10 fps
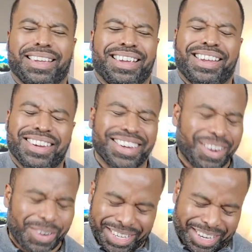you
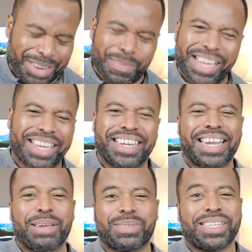know, it doesn't make any
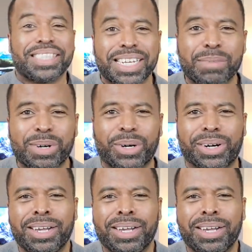damn sense anymore.